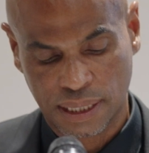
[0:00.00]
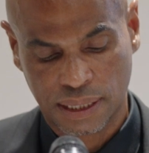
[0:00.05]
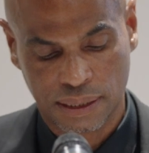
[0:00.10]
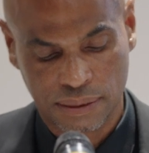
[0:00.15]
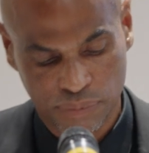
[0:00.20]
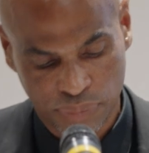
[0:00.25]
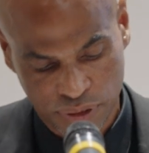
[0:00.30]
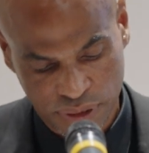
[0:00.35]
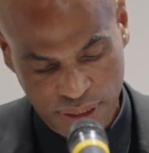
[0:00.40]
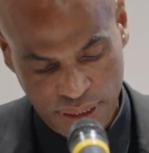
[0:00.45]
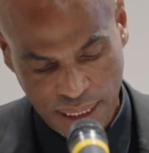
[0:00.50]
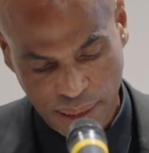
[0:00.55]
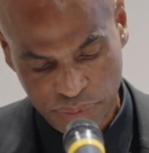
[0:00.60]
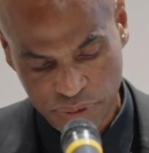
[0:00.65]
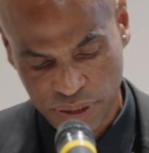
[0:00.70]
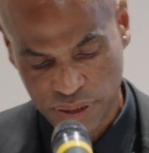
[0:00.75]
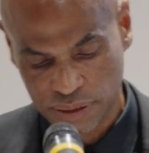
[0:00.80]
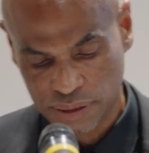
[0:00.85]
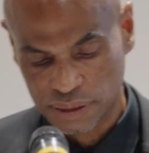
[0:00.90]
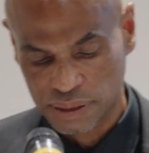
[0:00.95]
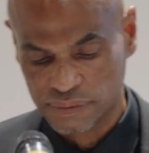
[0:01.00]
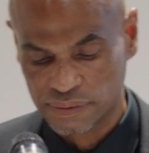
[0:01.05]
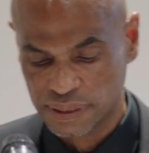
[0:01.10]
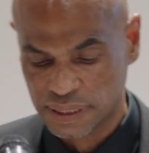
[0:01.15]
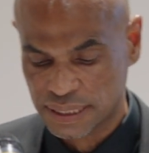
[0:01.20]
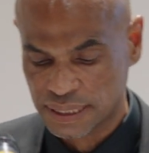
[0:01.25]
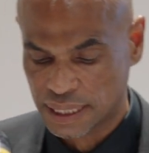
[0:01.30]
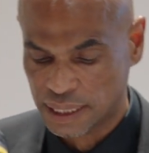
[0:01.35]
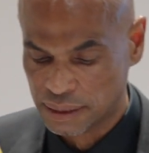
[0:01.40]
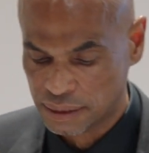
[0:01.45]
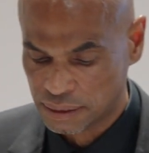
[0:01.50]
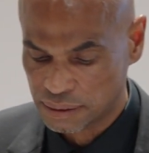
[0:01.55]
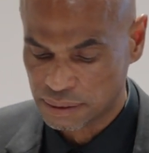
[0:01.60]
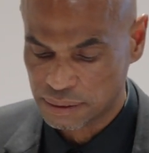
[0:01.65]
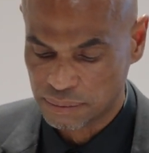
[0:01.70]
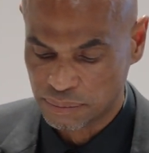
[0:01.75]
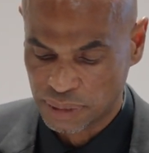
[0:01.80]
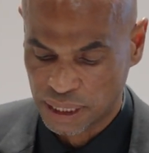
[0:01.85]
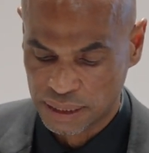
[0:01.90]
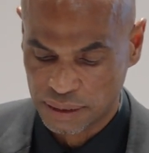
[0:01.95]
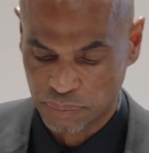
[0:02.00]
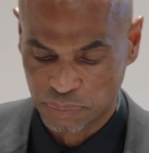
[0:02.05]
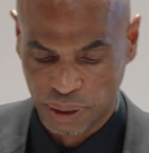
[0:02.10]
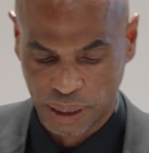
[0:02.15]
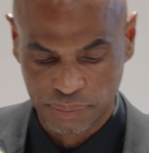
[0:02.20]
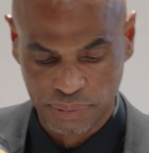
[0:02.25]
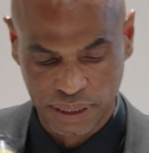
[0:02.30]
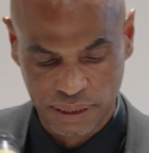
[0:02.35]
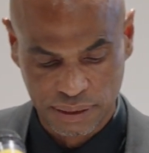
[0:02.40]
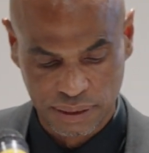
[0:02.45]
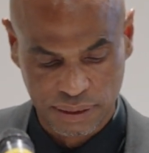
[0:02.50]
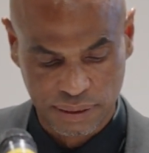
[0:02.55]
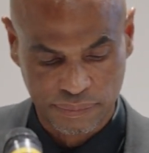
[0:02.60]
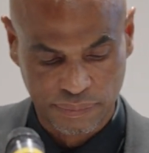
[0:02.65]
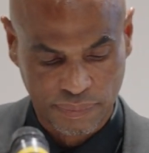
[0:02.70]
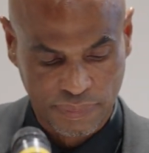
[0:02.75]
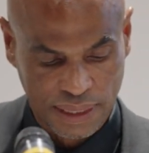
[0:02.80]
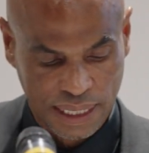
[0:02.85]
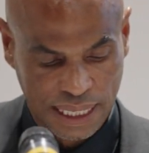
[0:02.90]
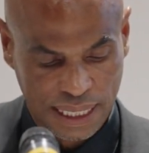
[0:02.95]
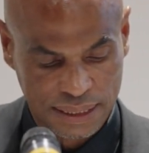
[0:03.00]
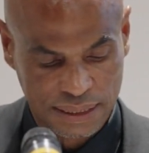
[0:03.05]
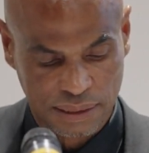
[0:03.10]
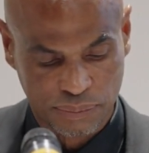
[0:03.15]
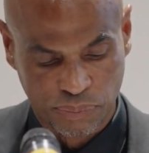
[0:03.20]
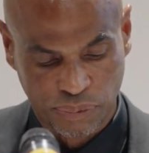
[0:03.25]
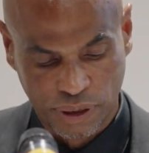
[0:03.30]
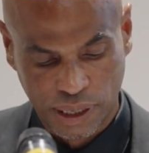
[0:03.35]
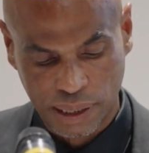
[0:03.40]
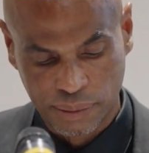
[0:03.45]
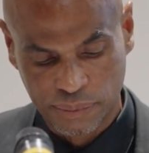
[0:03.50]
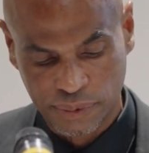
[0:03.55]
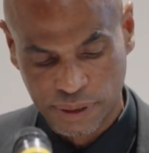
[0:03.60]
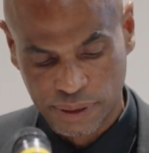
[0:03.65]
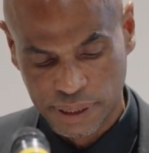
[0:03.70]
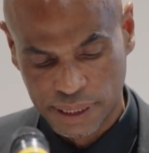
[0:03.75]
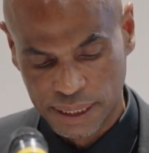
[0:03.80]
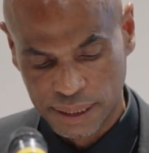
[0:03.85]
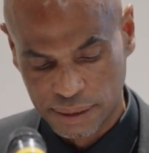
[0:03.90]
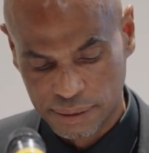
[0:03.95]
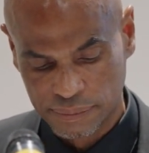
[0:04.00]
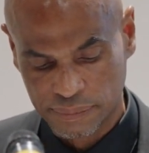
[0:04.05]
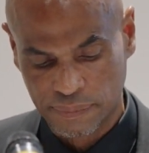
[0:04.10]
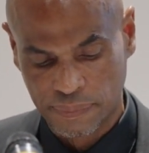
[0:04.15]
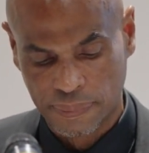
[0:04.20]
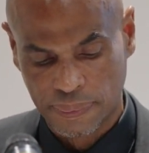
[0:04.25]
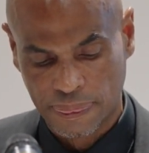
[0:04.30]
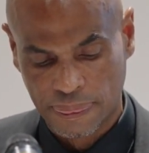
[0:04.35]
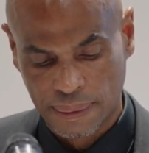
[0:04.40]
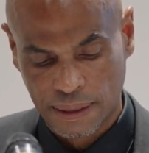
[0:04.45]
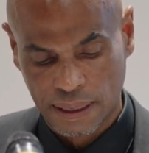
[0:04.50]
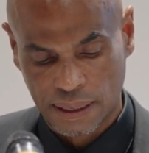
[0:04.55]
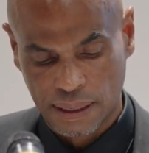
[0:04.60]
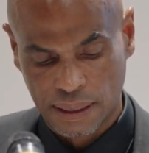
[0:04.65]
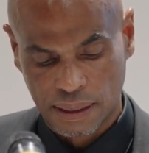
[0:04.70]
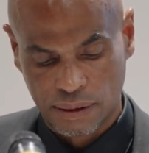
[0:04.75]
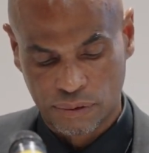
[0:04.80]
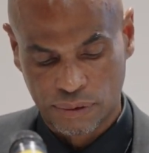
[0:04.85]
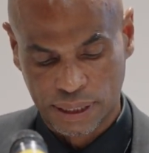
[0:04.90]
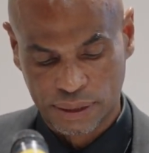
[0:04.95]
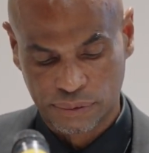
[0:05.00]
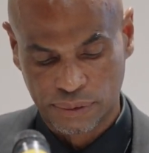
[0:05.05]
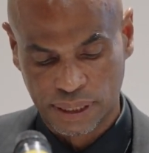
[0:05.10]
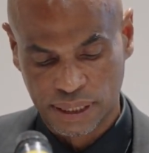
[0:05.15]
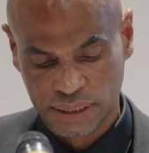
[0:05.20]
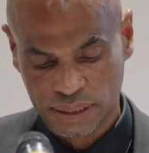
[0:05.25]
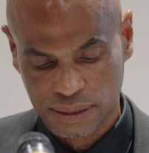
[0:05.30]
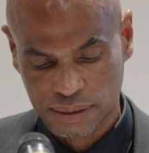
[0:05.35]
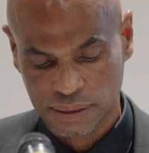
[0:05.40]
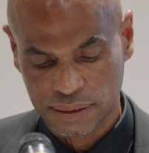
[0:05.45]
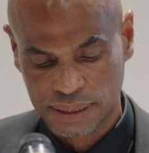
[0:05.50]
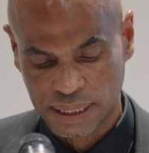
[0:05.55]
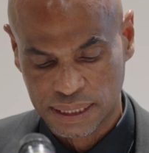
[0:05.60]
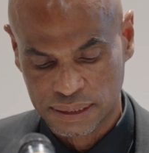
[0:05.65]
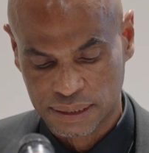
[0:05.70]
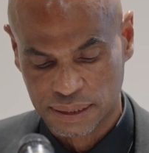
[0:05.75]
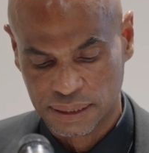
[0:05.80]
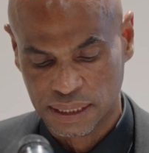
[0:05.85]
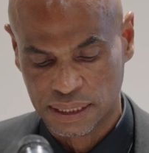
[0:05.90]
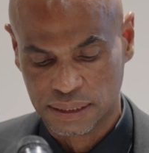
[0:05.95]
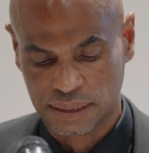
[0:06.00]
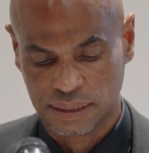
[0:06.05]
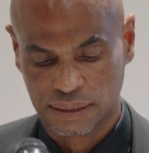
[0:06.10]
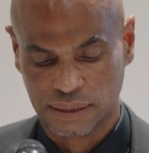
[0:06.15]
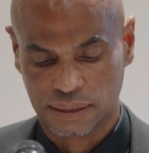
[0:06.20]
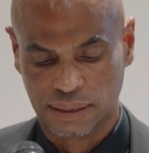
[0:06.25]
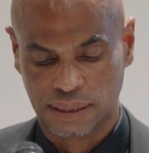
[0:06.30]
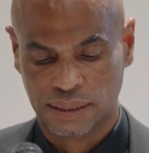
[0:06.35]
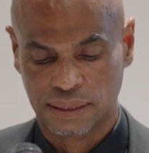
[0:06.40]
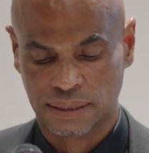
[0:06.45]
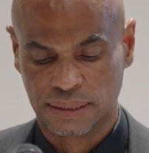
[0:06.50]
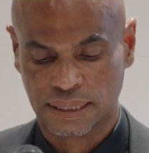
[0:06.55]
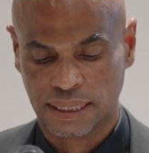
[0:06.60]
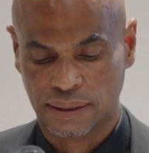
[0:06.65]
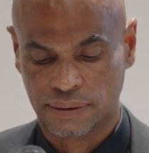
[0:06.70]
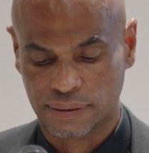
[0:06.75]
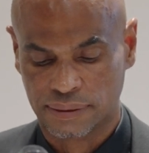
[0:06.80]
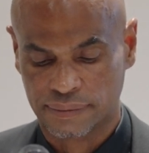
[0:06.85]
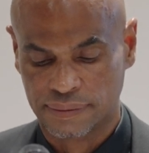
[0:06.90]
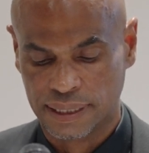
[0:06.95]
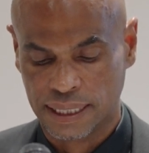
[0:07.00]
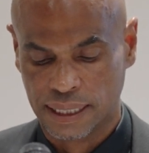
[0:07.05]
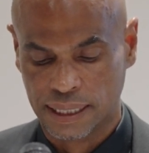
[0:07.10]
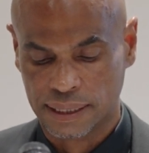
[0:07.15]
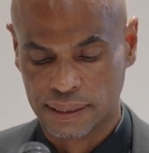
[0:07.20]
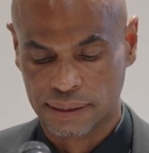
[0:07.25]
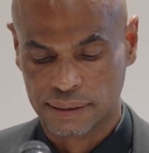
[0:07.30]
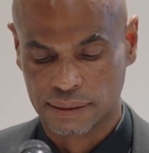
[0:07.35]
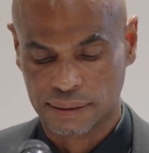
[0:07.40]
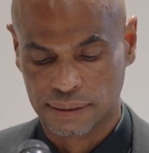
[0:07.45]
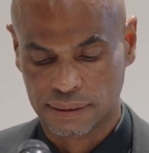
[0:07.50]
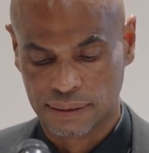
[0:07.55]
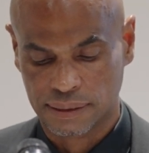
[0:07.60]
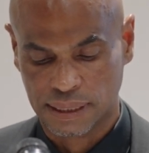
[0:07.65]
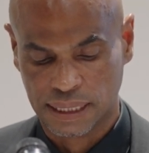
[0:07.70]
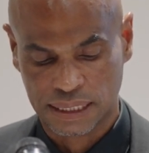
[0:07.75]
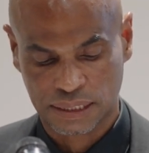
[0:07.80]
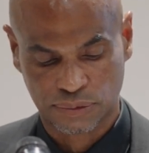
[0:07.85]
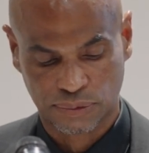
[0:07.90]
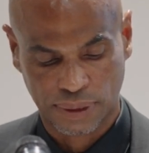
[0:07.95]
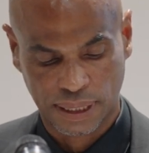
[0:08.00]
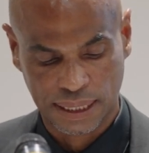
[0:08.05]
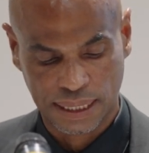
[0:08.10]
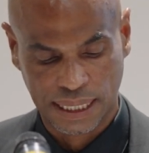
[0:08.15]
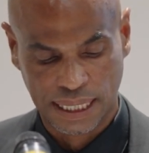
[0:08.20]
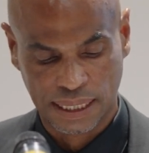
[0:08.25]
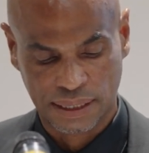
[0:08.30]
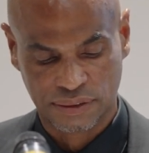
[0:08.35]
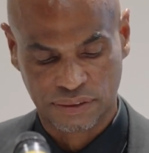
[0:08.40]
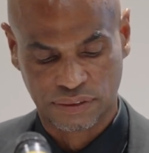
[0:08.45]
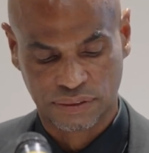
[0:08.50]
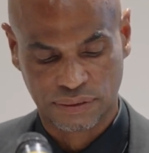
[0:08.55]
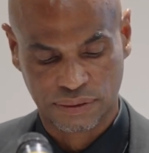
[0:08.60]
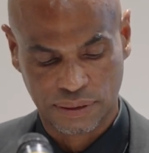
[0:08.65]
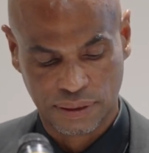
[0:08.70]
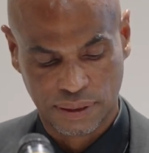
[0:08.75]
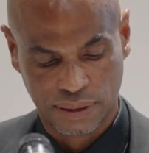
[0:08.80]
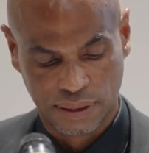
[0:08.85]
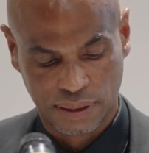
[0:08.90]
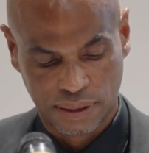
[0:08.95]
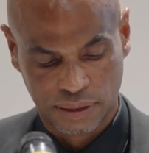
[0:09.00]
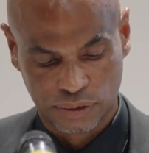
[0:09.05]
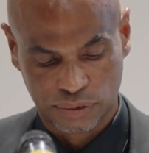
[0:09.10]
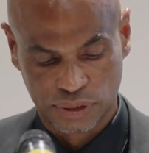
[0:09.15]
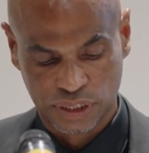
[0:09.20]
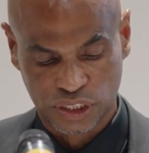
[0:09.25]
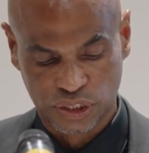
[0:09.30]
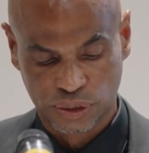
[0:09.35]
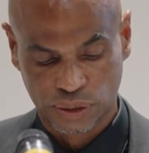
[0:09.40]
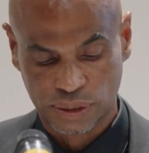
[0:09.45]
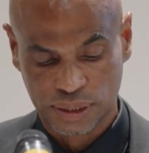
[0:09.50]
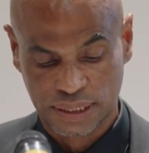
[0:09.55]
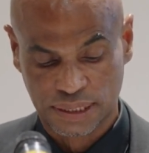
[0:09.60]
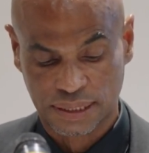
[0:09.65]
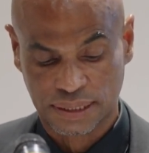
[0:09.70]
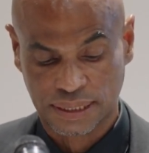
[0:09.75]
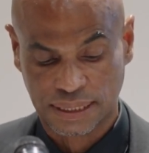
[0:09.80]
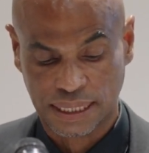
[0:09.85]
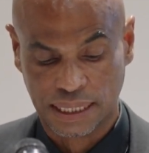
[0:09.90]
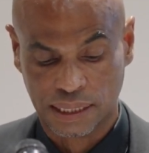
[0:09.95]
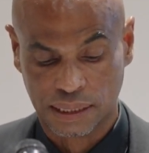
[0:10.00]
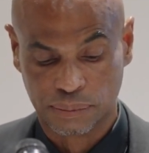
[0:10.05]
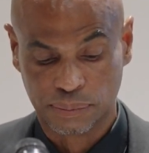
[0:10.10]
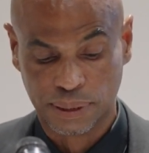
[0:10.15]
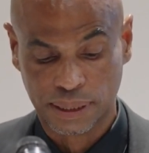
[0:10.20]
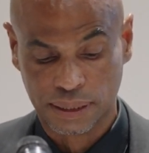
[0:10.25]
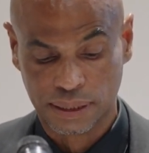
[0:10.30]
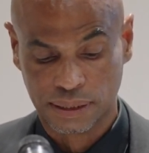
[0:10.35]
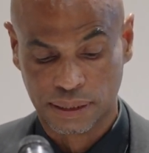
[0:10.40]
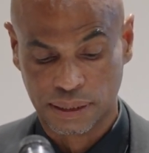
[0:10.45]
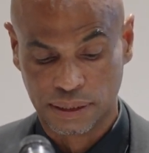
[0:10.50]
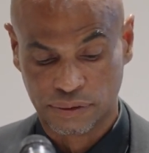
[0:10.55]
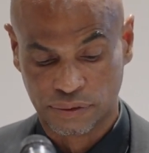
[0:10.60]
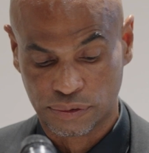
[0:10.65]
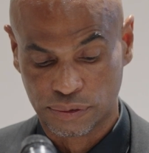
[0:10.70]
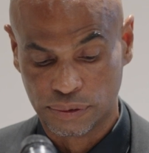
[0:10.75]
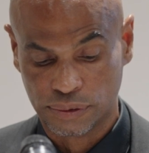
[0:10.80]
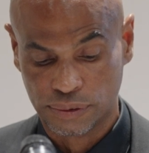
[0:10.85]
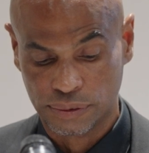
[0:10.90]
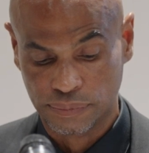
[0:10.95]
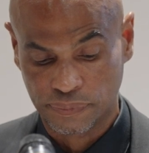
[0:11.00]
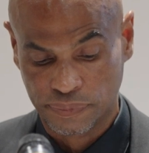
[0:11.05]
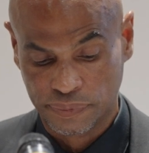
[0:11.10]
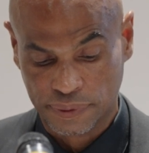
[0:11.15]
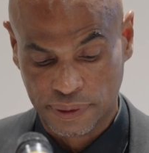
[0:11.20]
and perception of the site by the public as the primary recreational destination in the south of the island, as well as to ensure its sustainability through